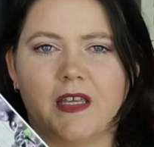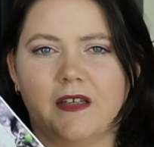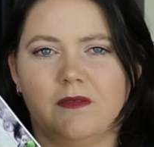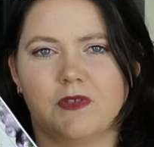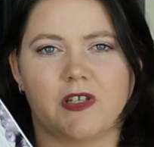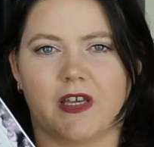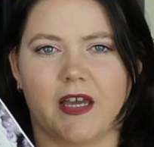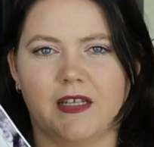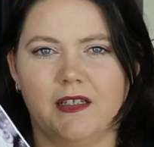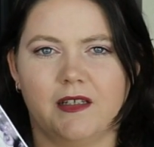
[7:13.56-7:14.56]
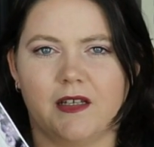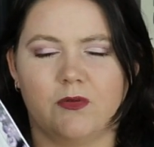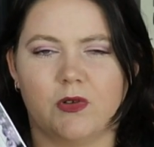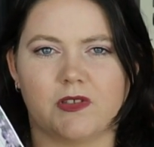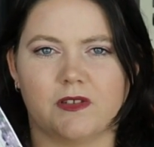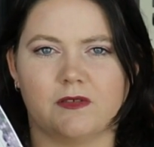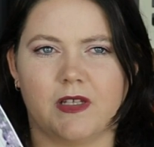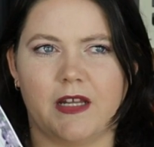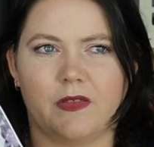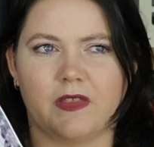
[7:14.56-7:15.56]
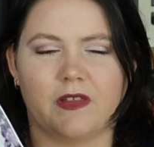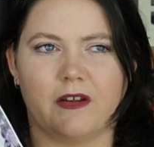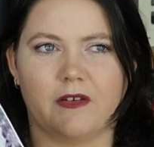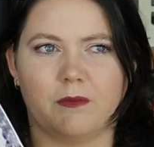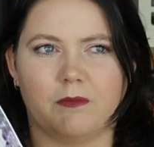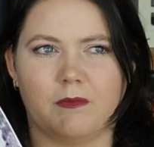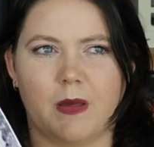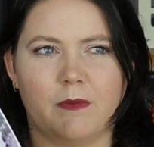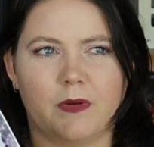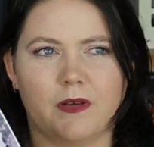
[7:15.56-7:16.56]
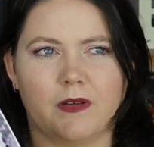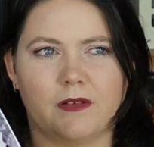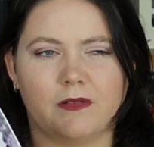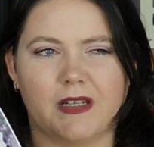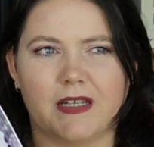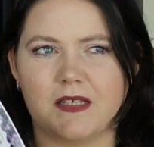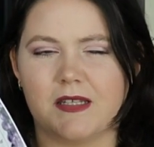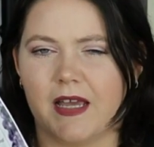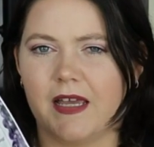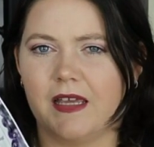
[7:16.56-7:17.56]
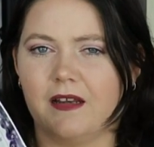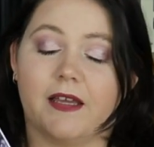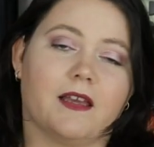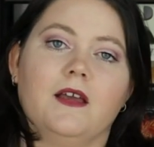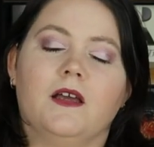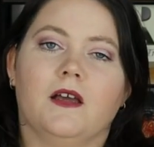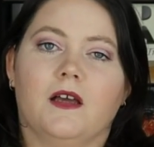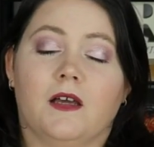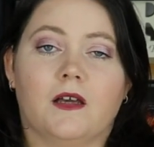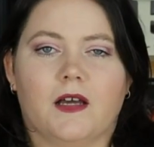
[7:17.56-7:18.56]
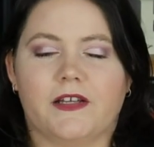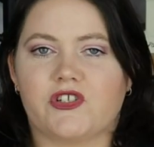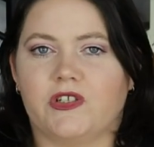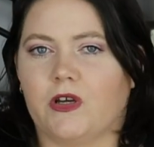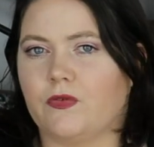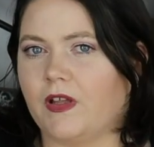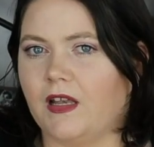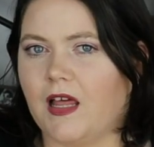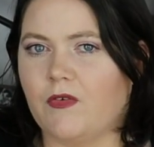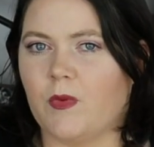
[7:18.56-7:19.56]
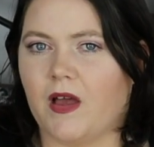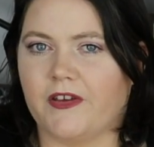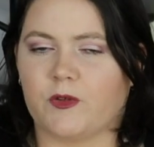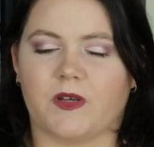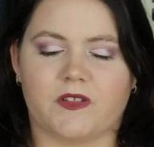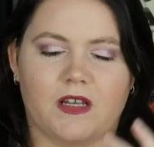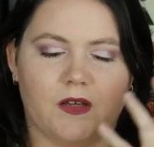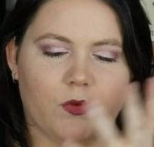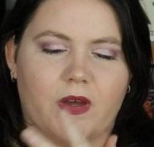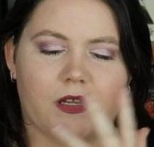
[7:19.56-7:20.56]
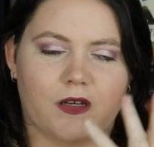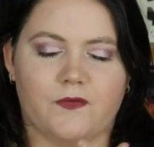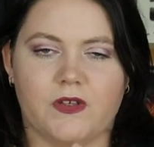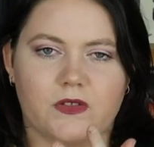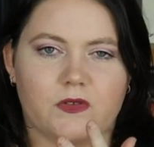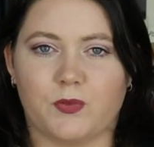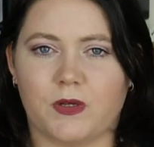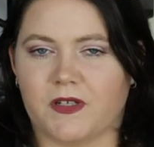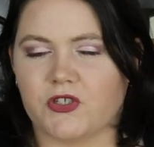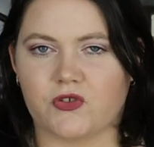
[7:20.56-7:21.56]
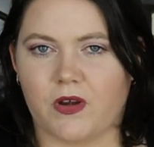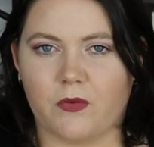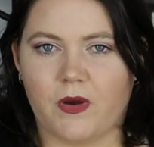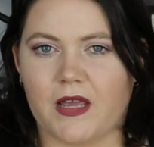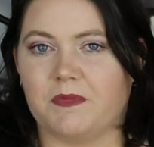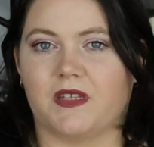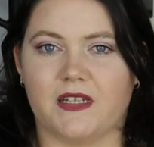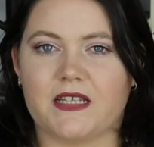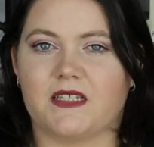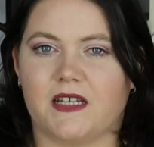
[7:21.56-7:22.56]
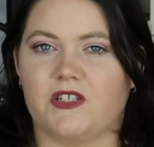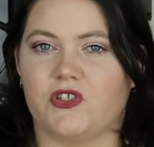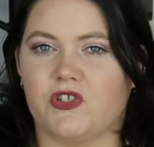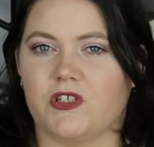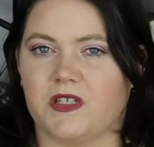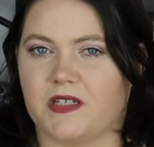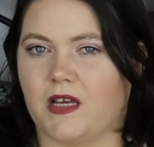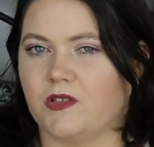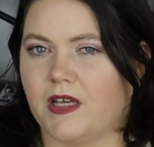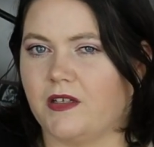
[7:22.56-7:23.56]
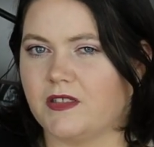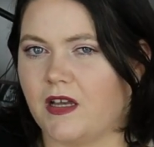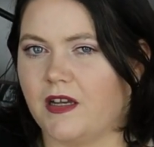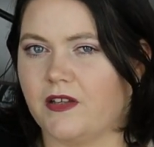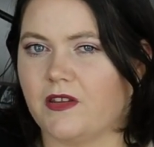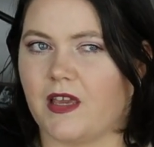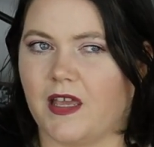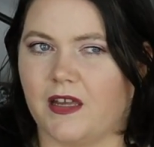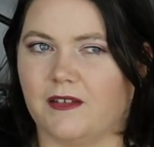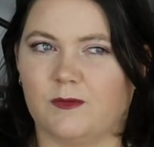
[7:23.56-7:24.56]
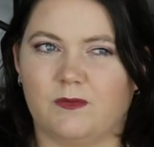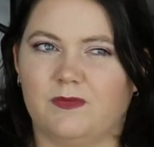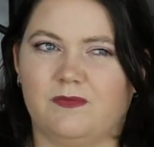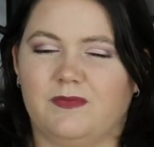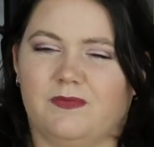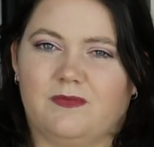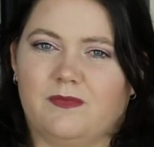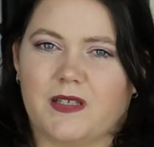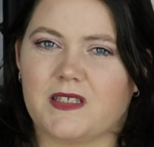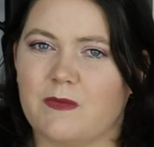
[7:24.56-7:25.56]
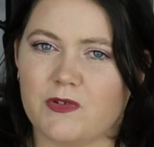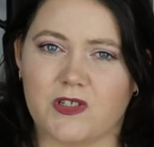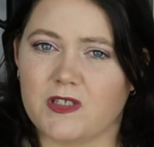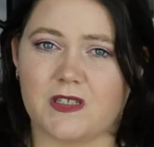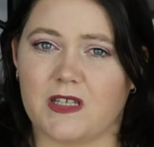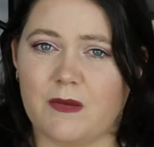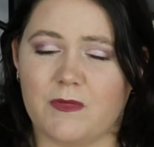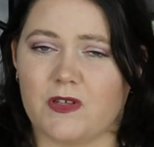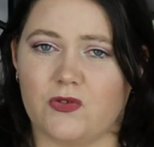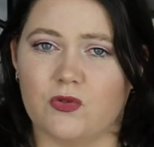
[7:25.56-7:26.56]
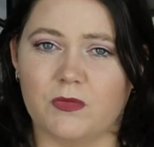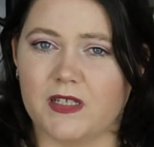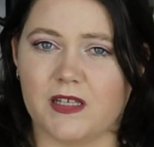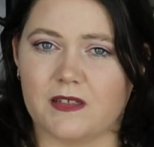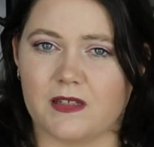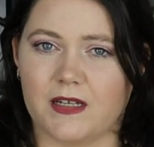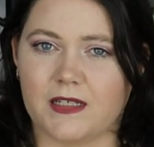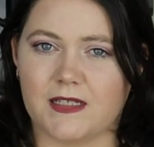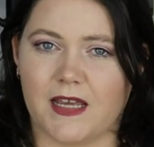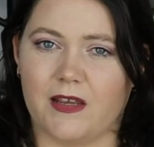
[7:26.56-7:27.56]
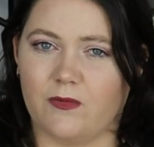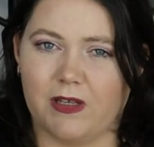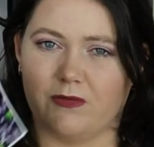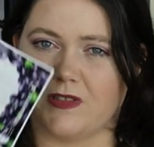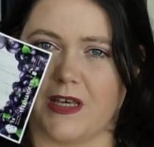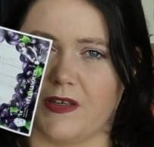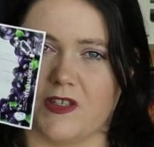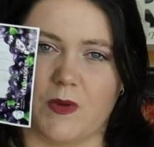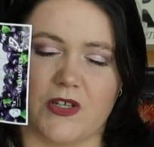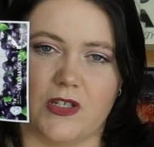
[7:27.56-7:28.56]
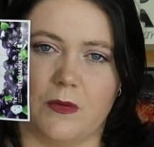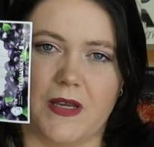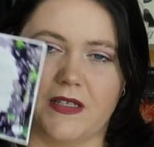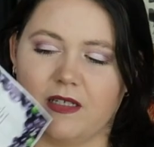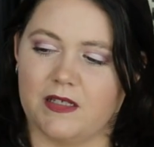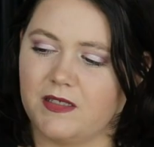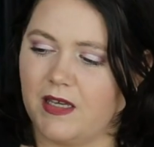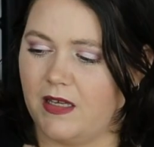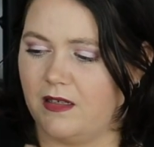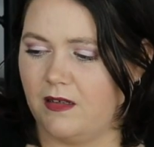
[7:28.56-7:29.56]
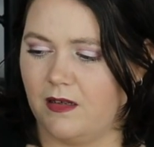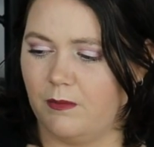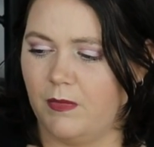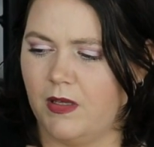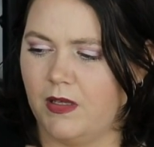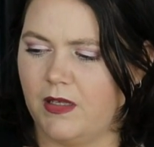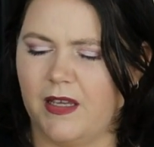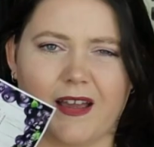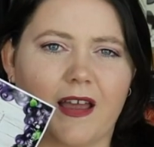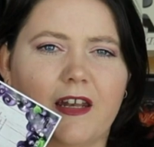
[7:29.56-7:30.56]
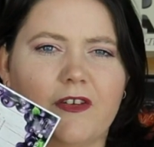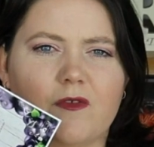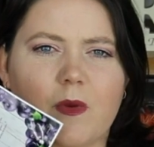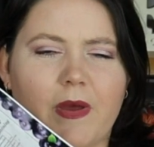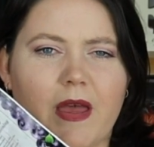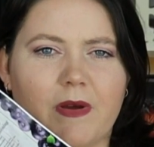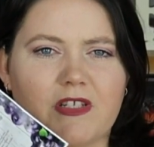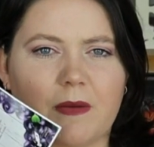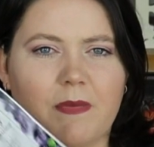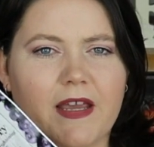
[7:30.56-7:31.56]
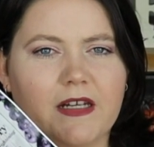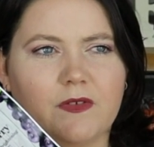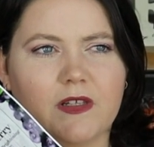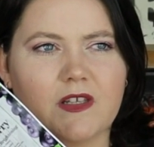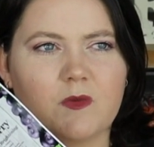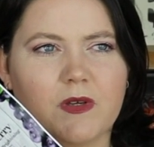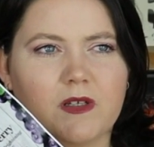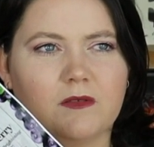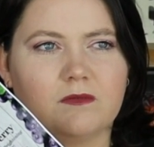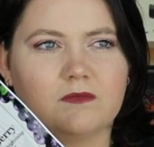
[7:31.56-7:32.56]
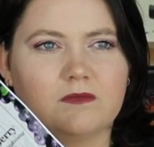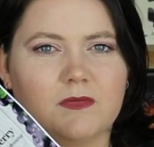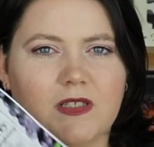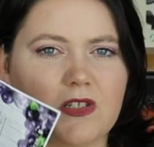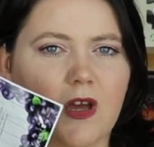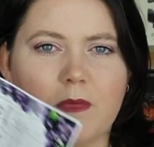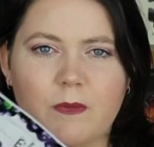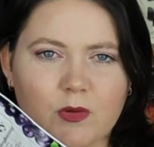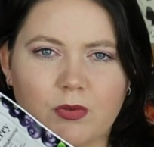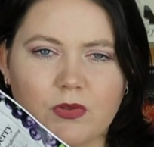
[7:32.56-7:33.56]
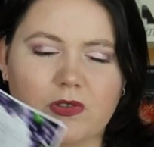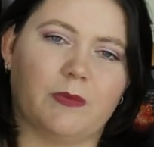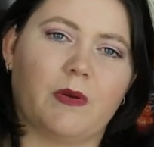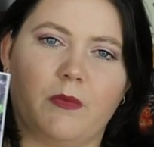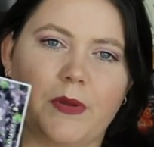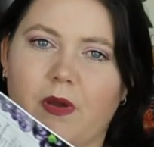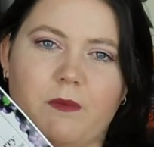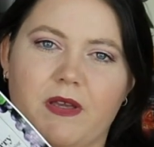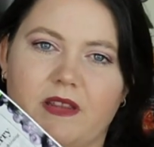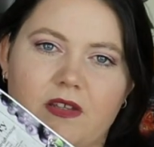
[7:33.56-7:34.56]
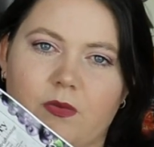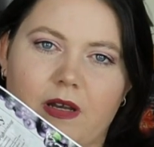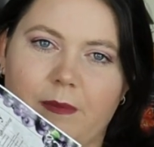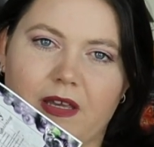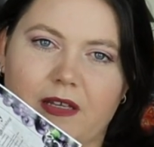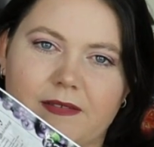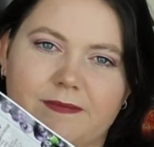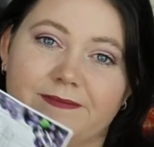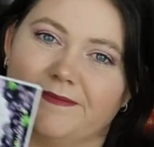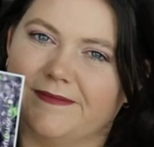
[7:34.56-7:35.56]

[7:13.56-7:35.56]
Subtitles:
It was okay. It wasn't anything that I remember the next day. Like, I usually know if I love a mask because I love the way that it feels pretty much straight away, but the next day is usually the telltale signs, and my skin was just the same as it normally is the next day. There was nothing special about this, and I can't even remember how much I paid for this, but it's not memorable, so I probably won't pick this one up again.